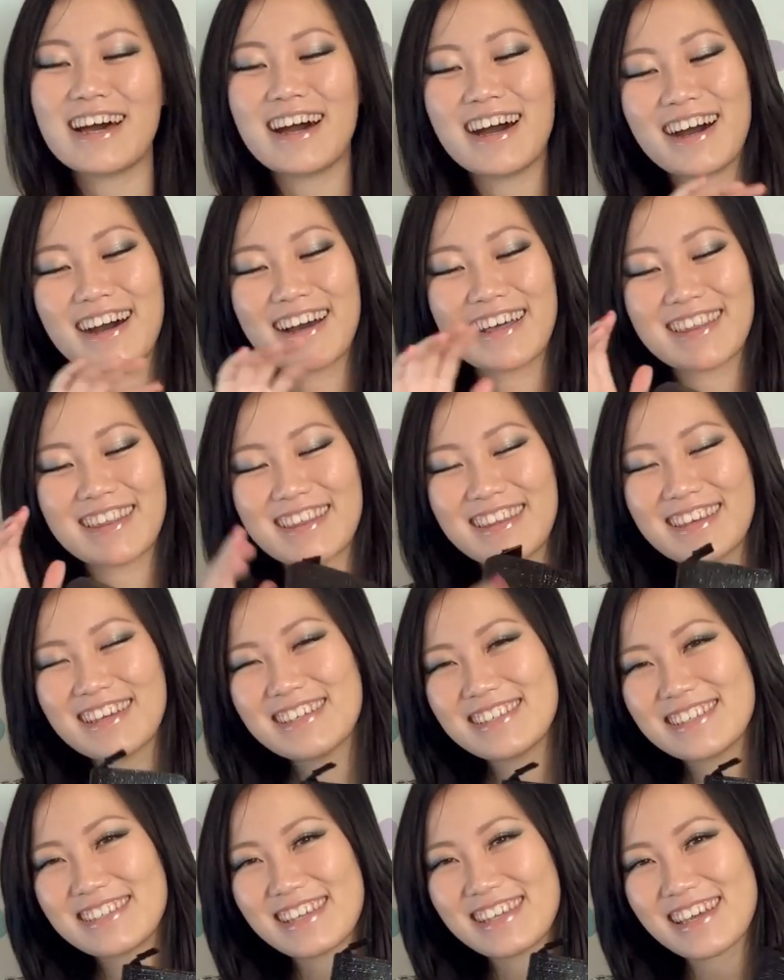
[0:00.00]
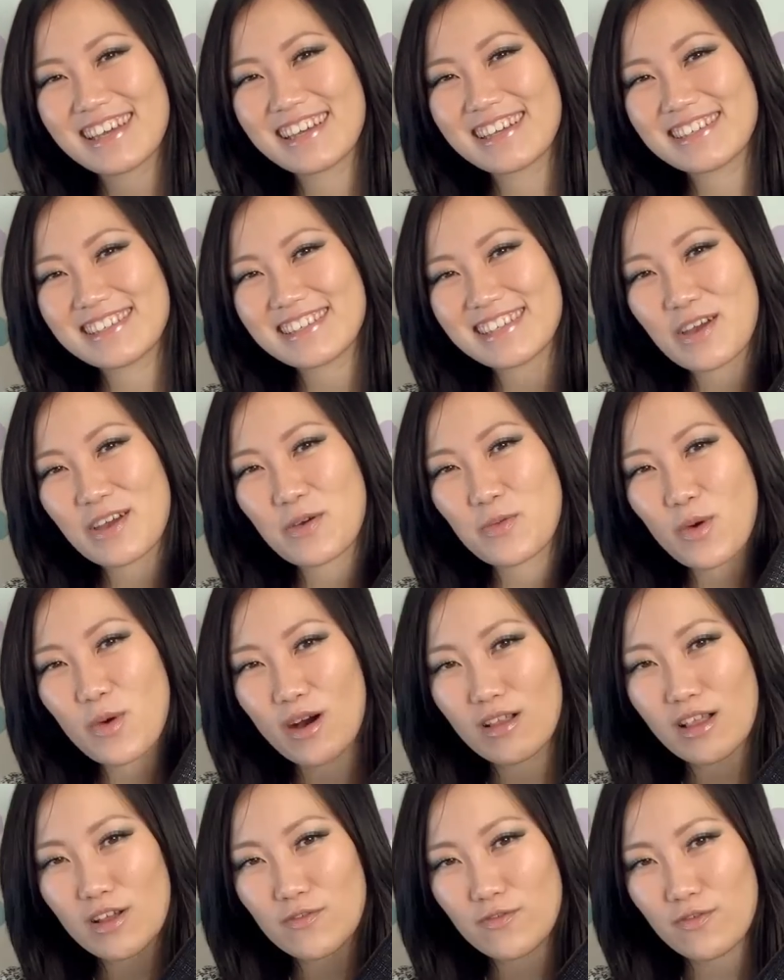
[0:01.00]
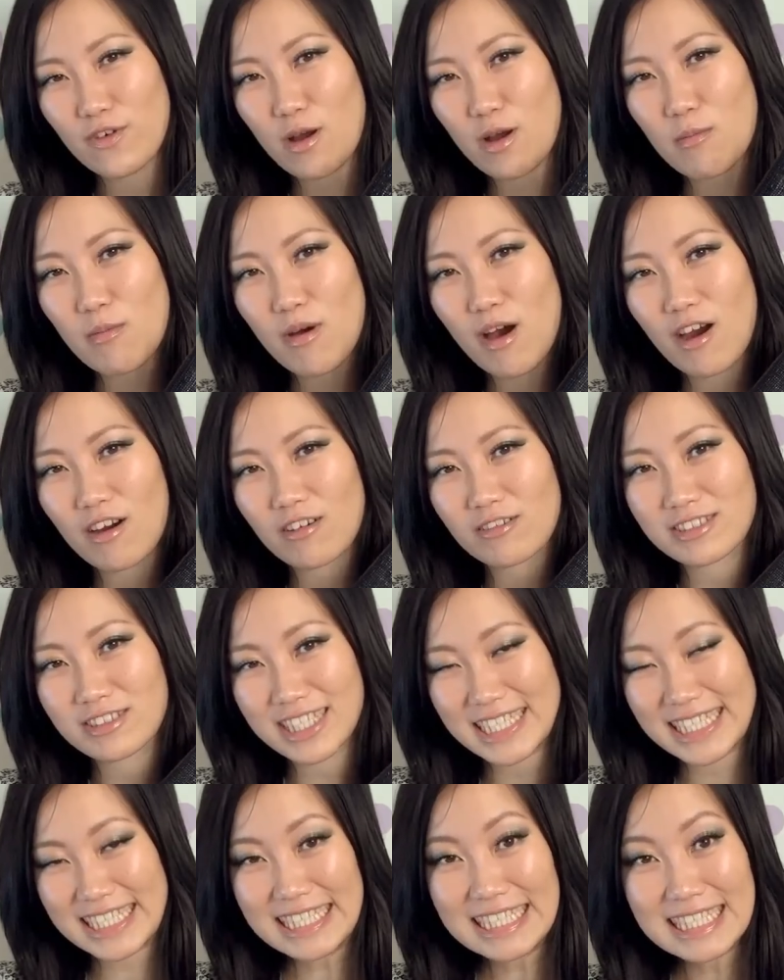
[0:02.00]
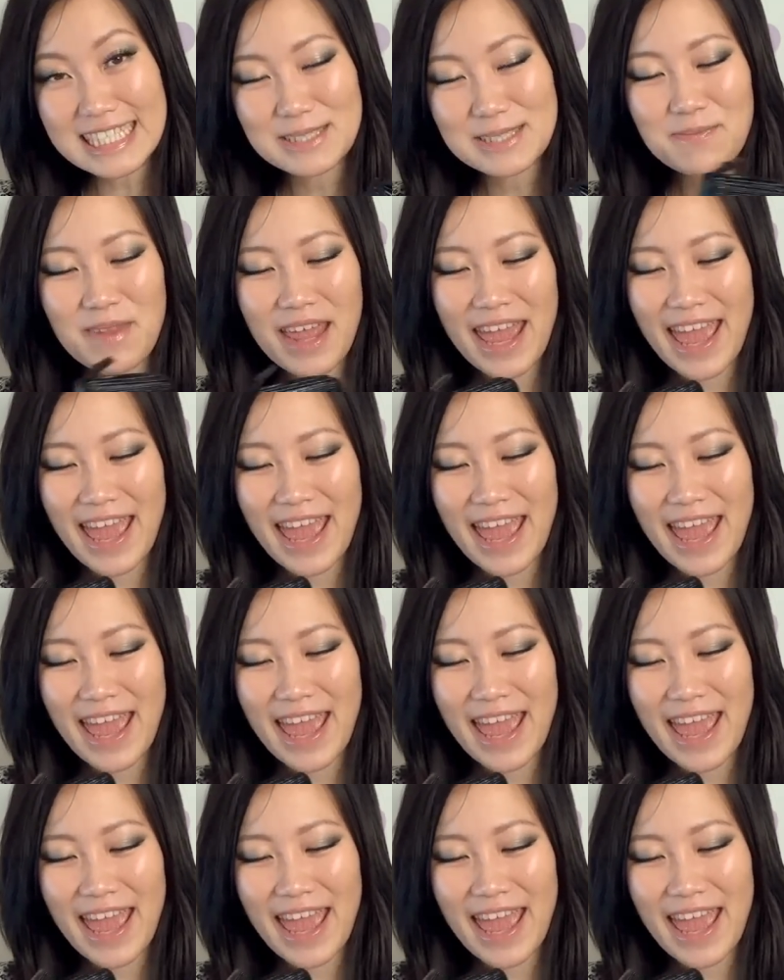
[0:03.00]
Uh, this is a wallet from Ardene's